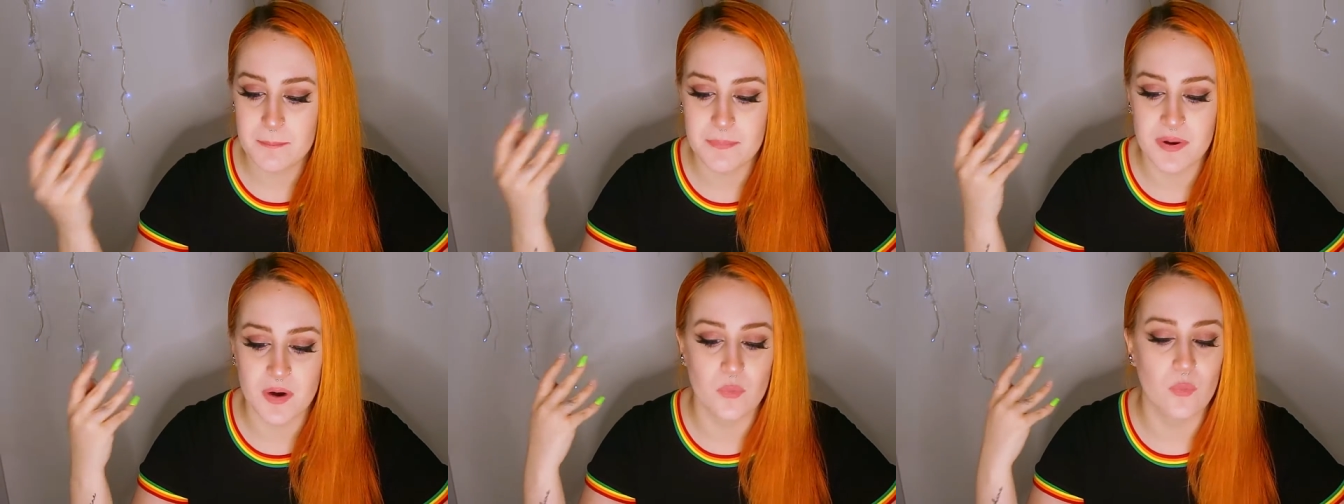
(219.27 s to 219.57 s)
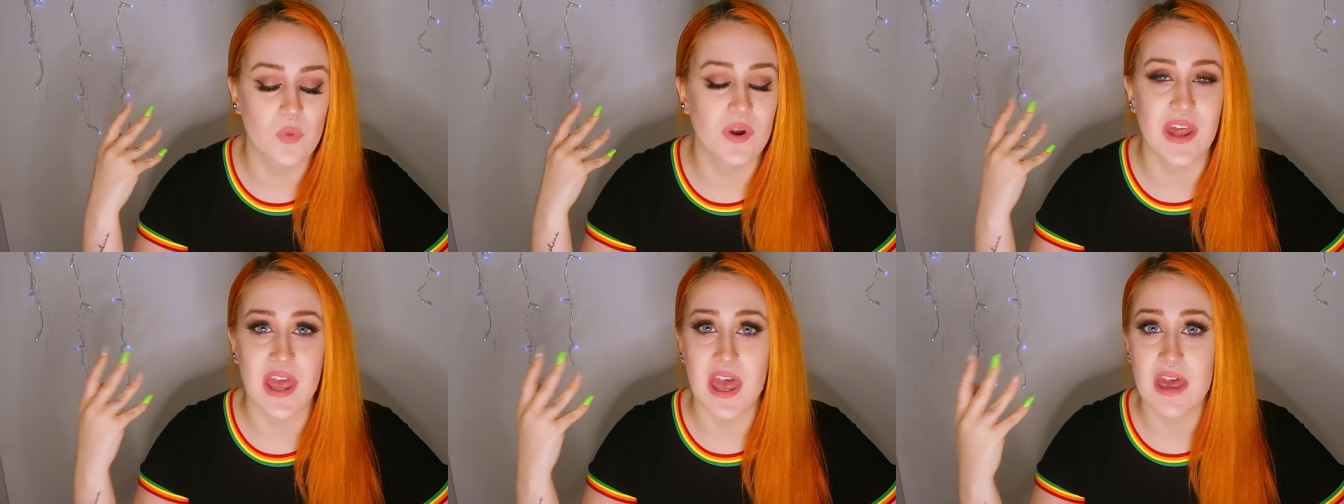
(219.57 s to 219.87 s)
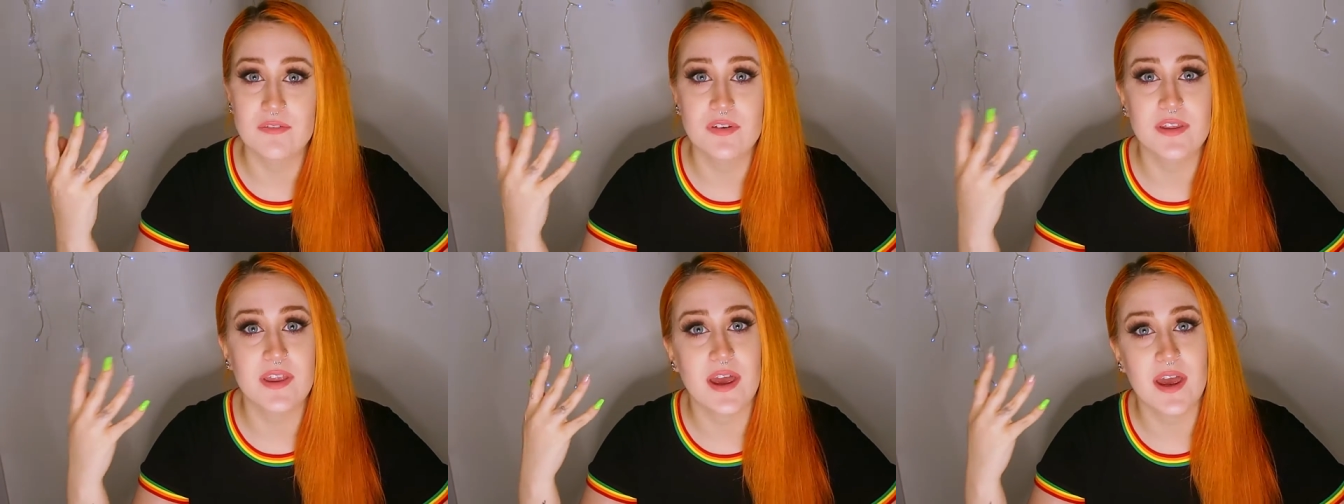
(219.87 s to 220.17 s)
but
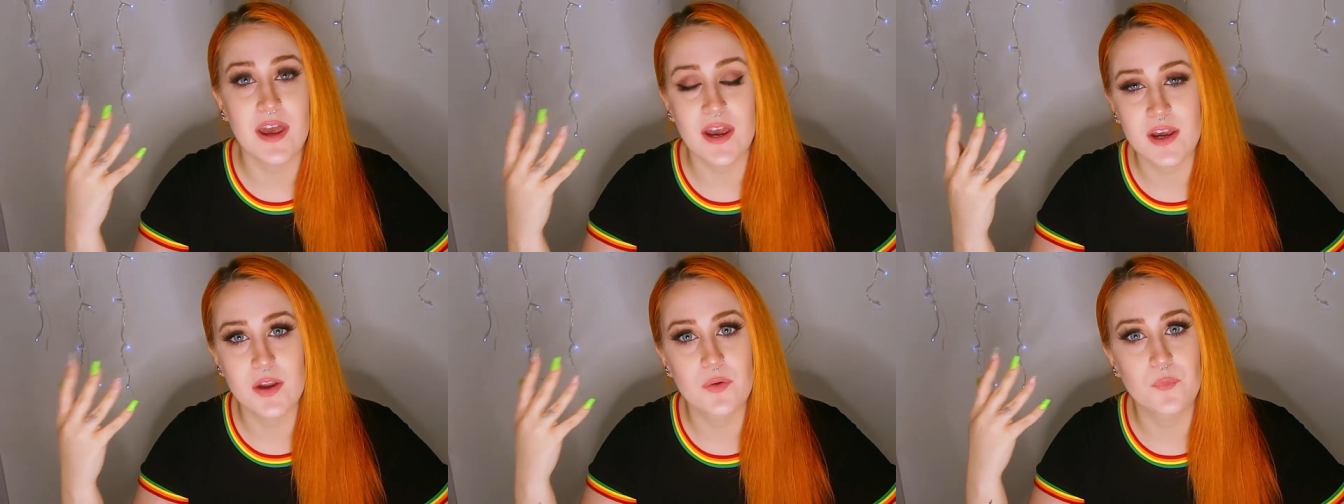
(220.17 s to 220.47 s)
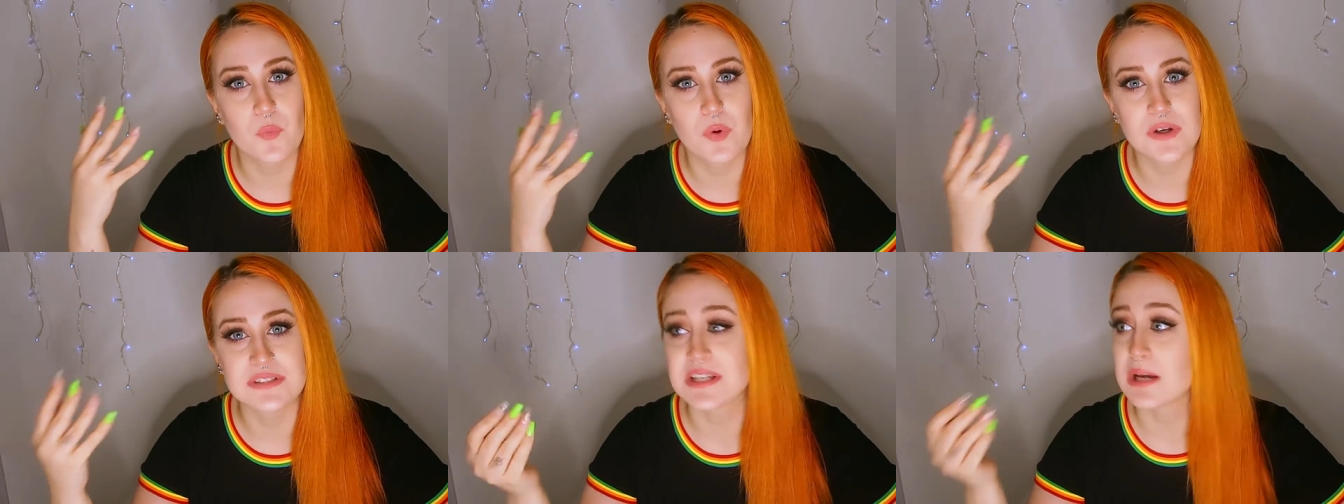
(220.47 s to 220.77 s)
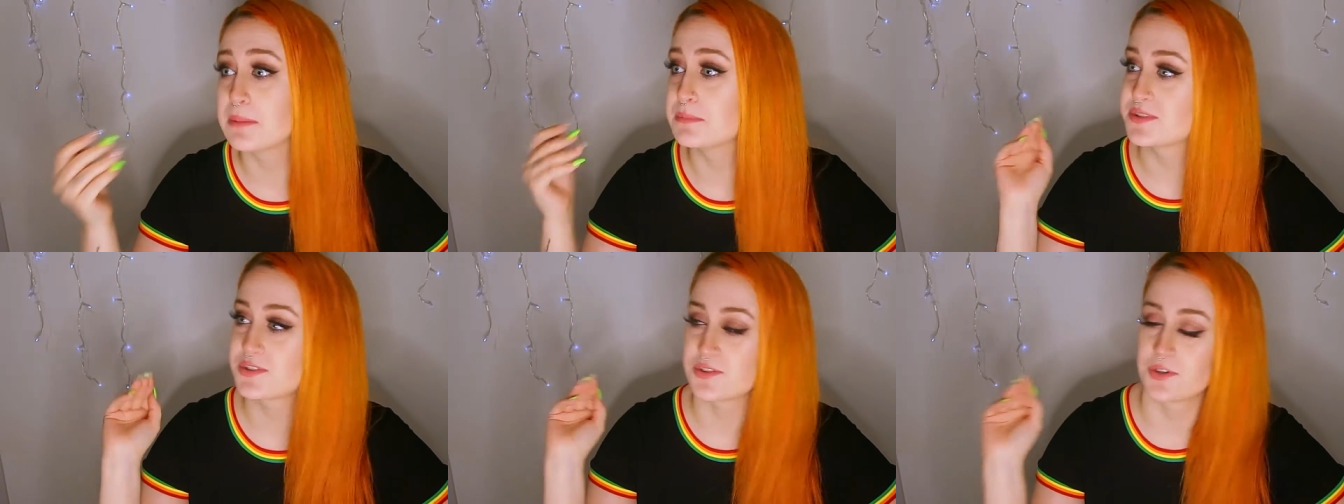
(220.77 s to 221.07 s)
whatever the heck it was,
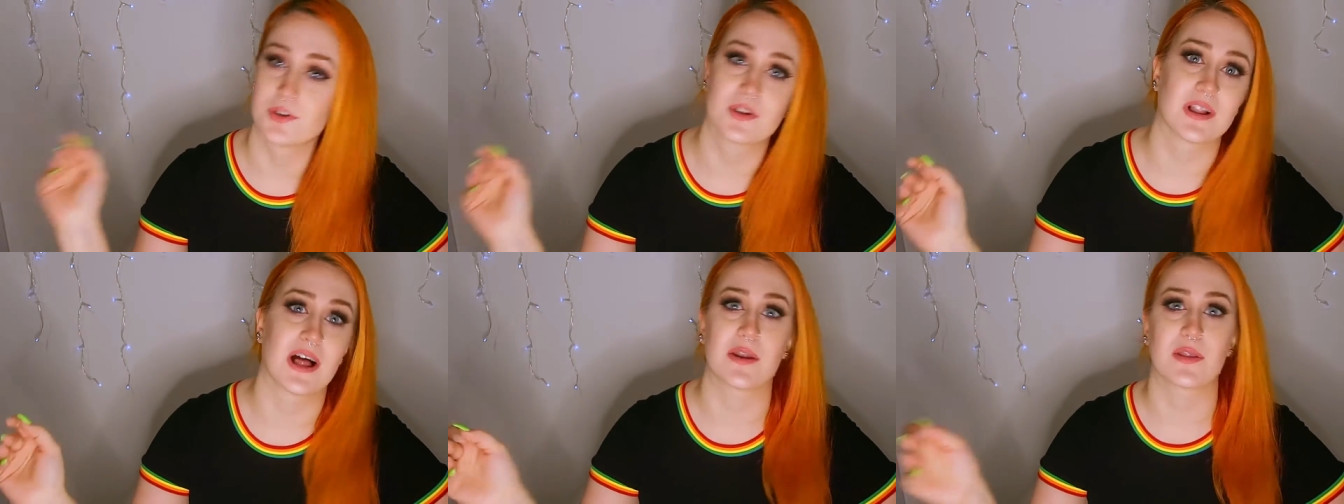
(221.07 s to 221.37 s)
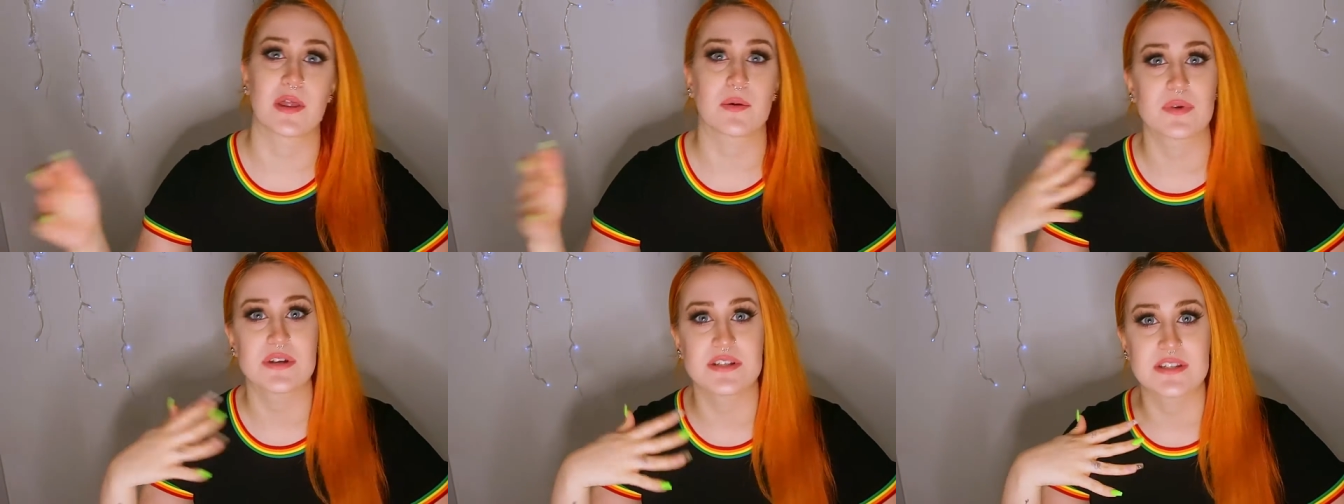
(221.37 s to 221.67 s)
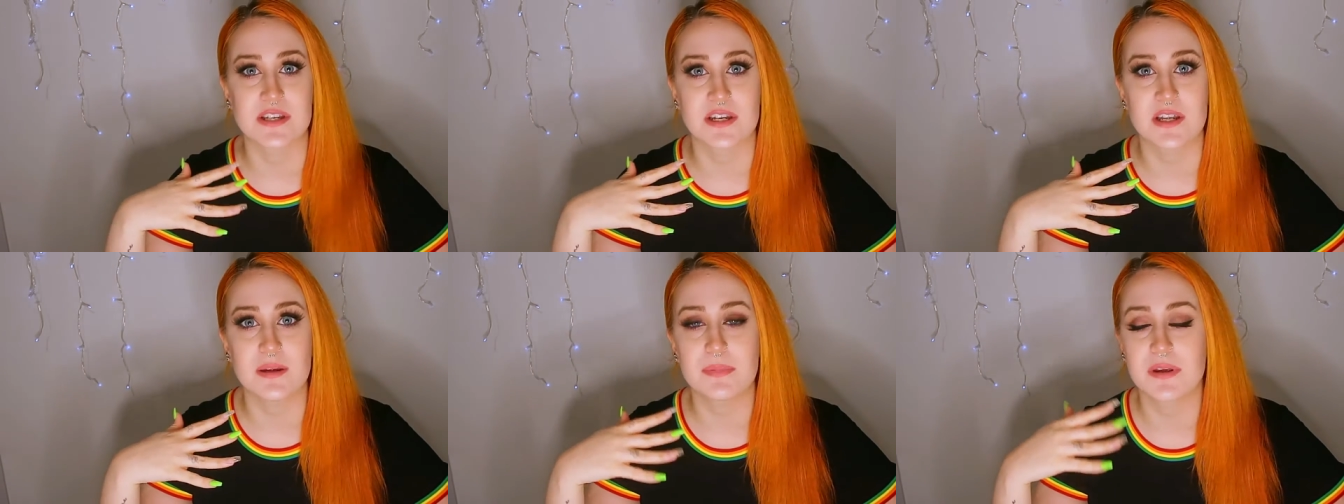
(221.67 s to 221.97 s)
I'm so glad that we
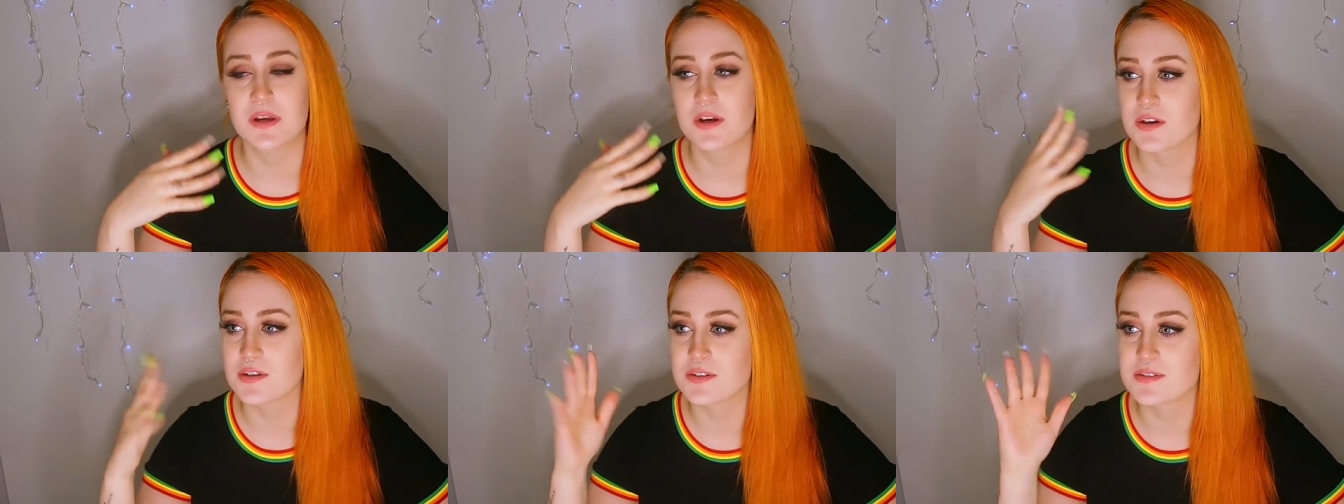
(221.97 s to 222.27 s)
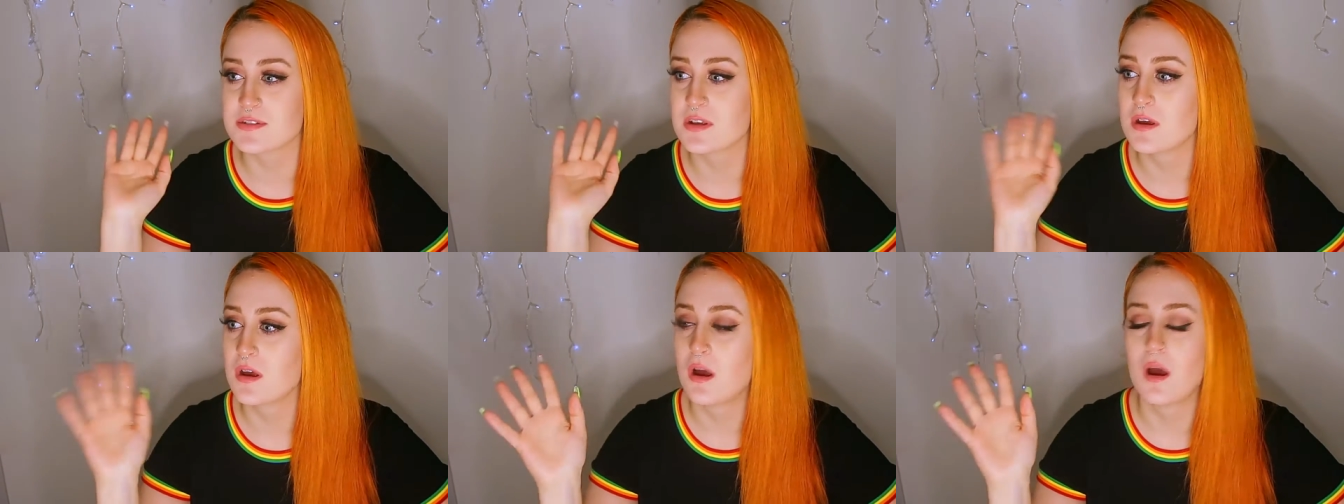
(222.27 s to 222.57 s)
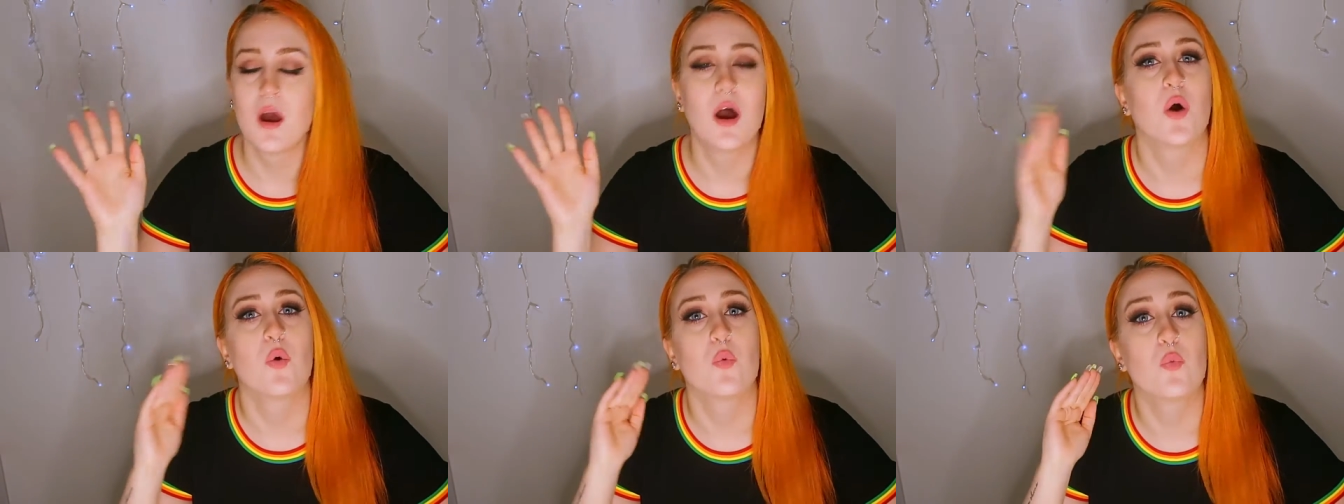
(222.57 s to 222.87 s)
did it, because
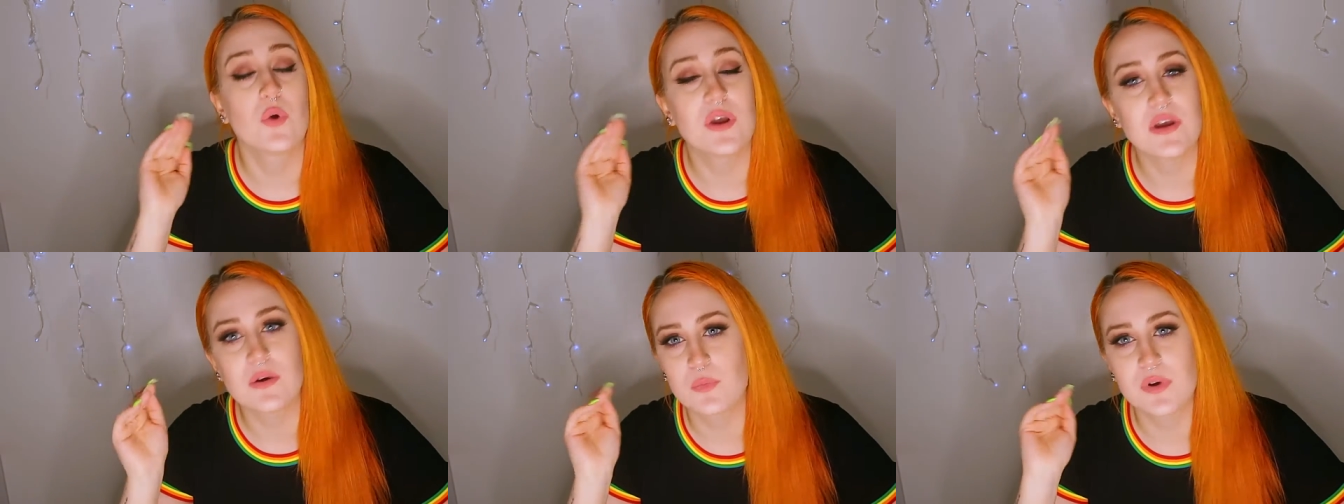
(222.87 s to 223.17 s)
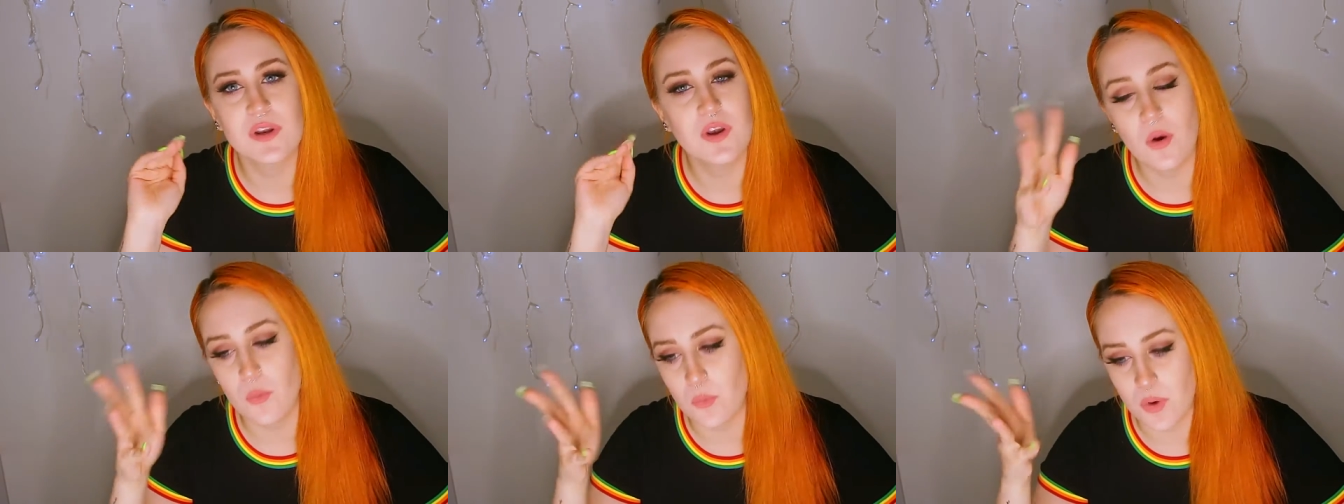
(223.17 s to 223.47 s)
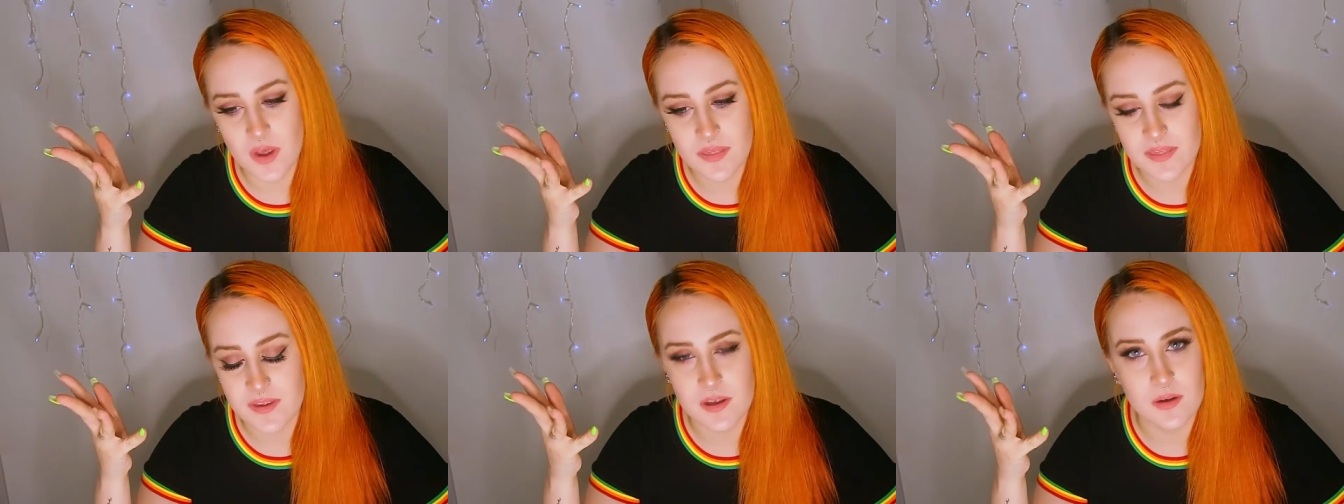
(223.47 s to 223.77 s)
we're not
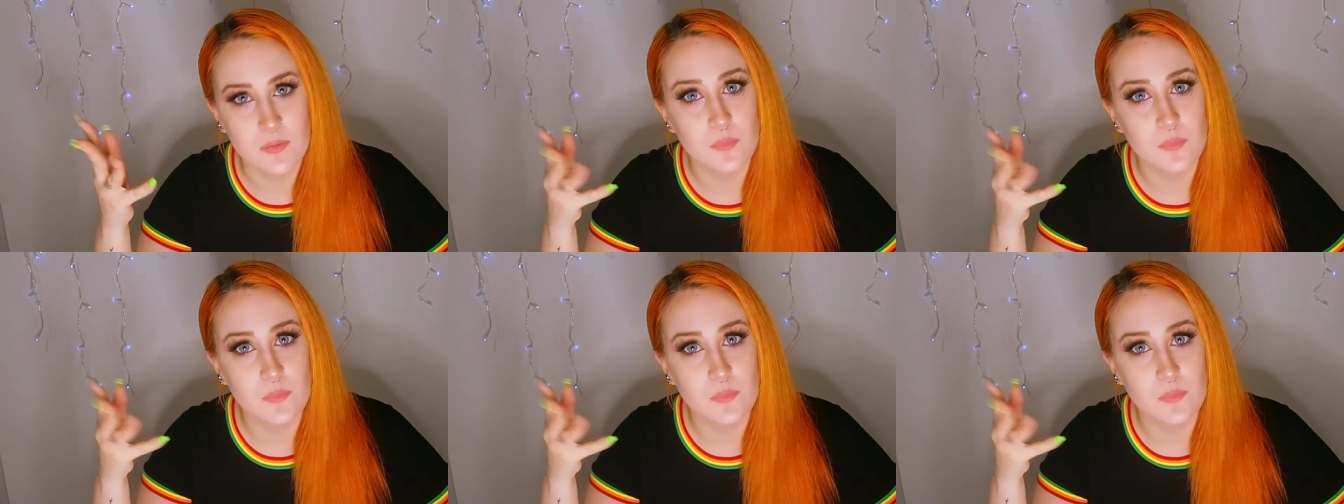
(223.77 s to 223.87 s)
worthy.